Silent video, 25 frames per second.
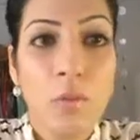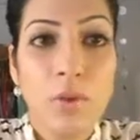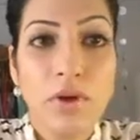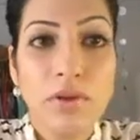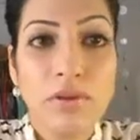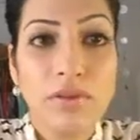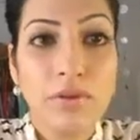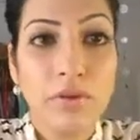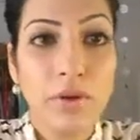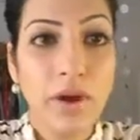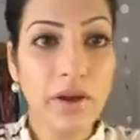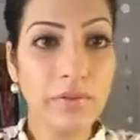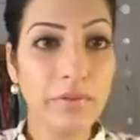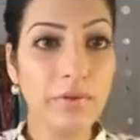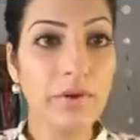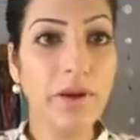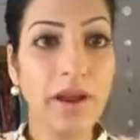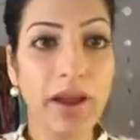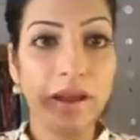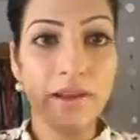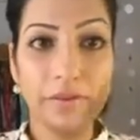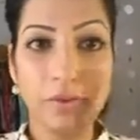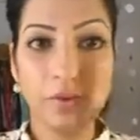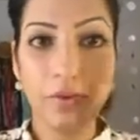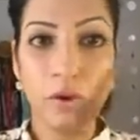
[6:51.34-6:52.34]
once you have your
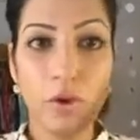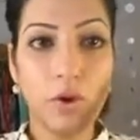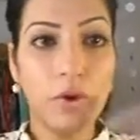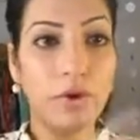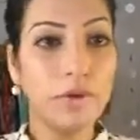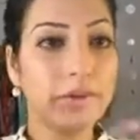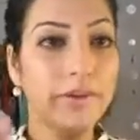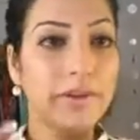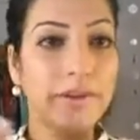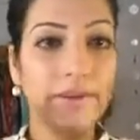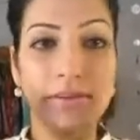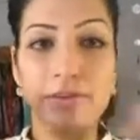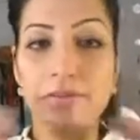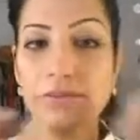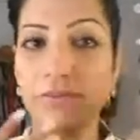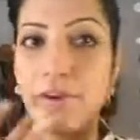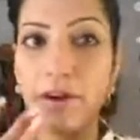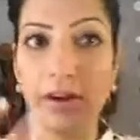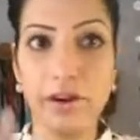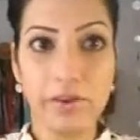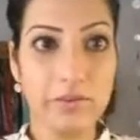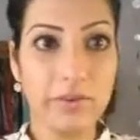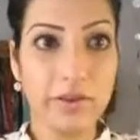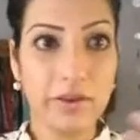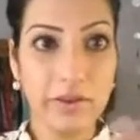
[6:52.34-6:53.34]
hands on, it's
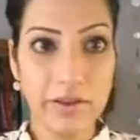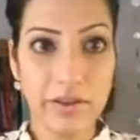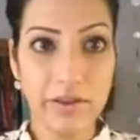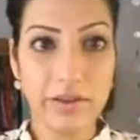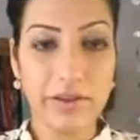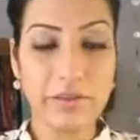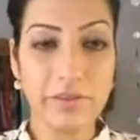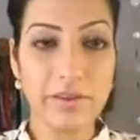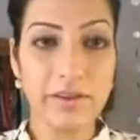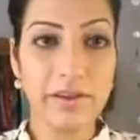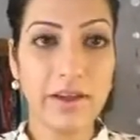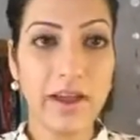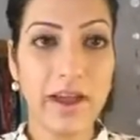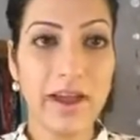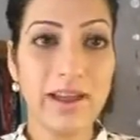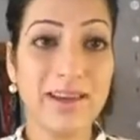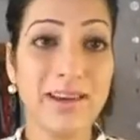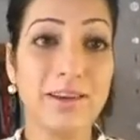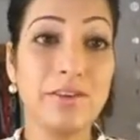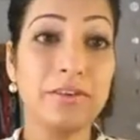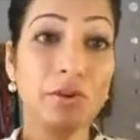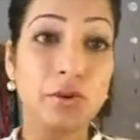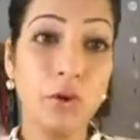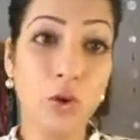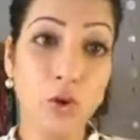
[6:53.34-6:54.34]
very, very easy,
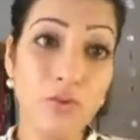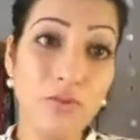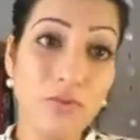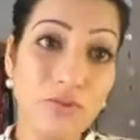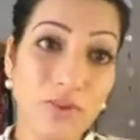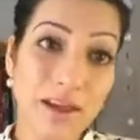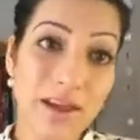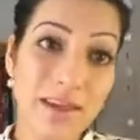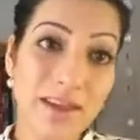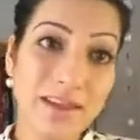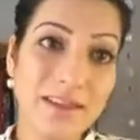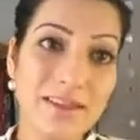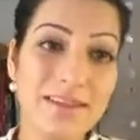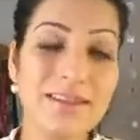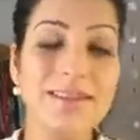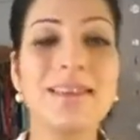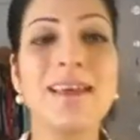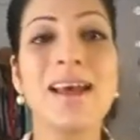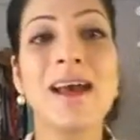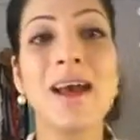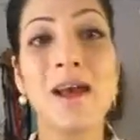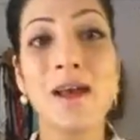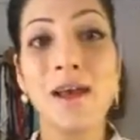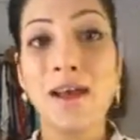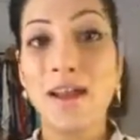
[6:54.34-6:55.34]
and it's your
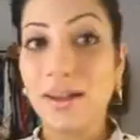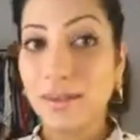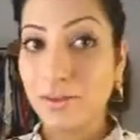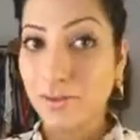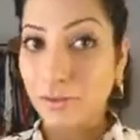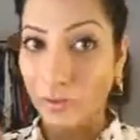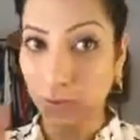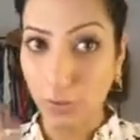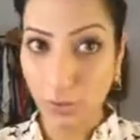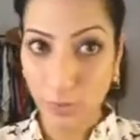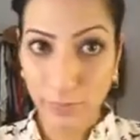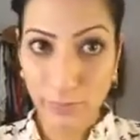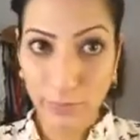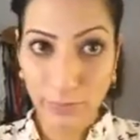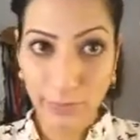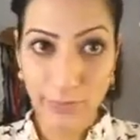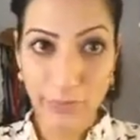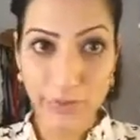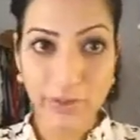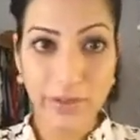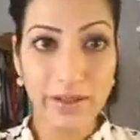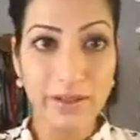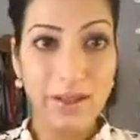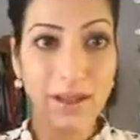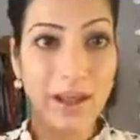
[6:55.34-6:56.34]
face, it's your
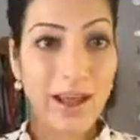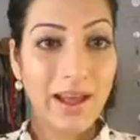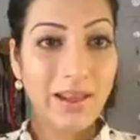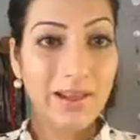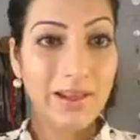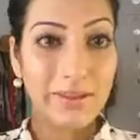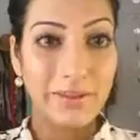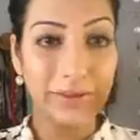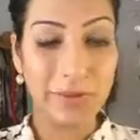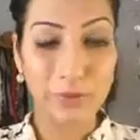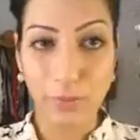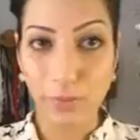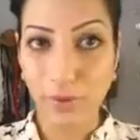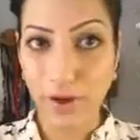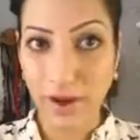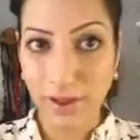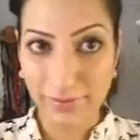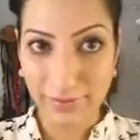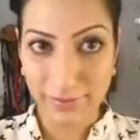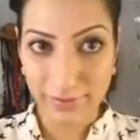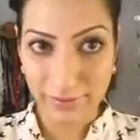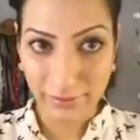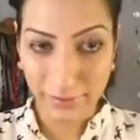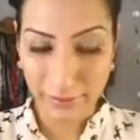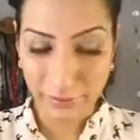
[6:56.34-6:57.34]
beauty, and it's your
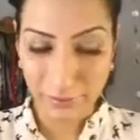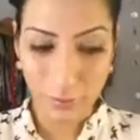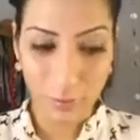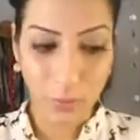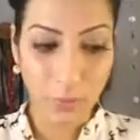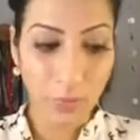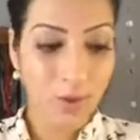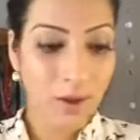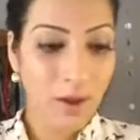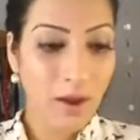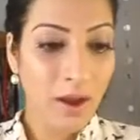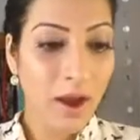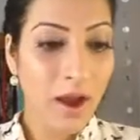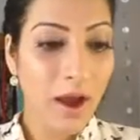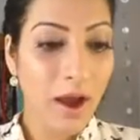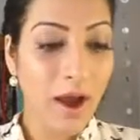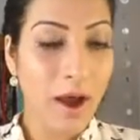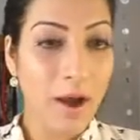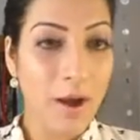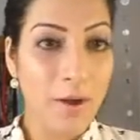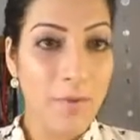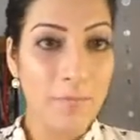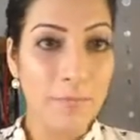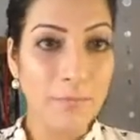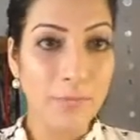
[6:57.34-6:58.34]
asset. So
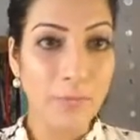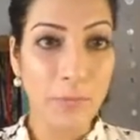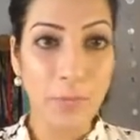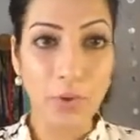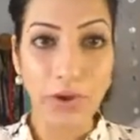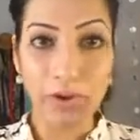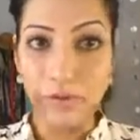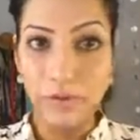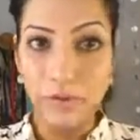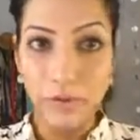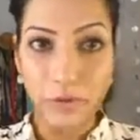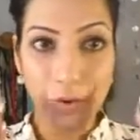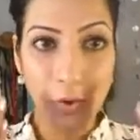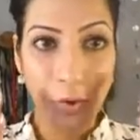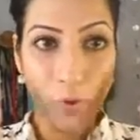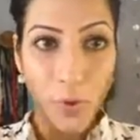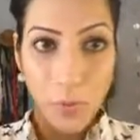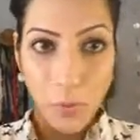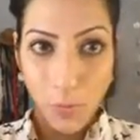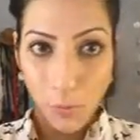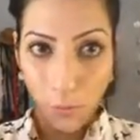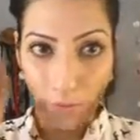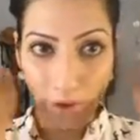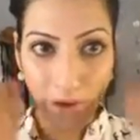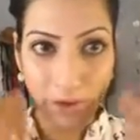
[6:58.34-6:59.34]
once you
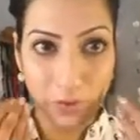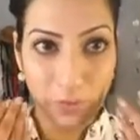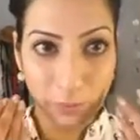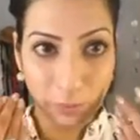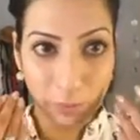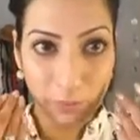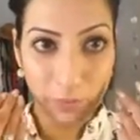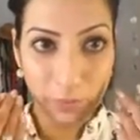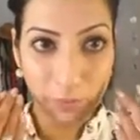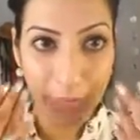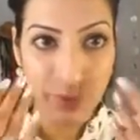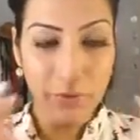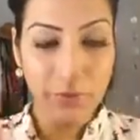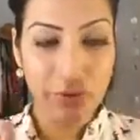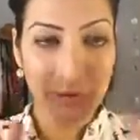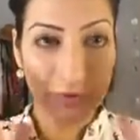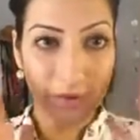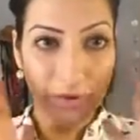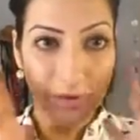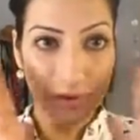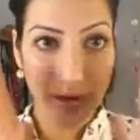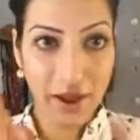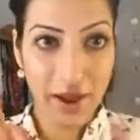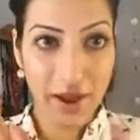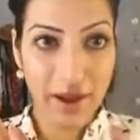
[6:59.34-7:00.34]
know where to put a
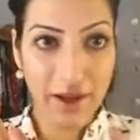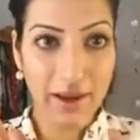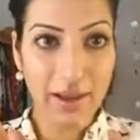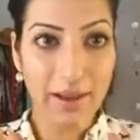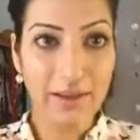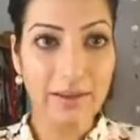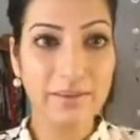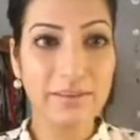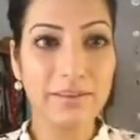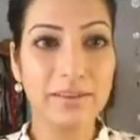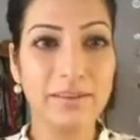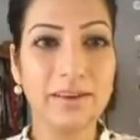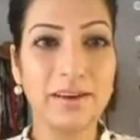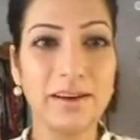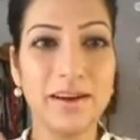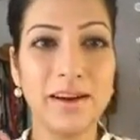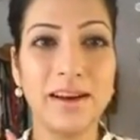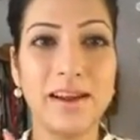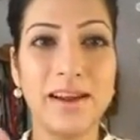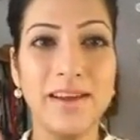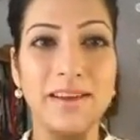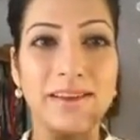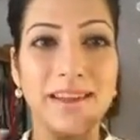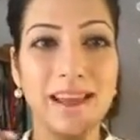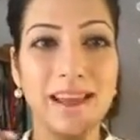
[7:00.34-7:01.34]
bronzer and highlighter,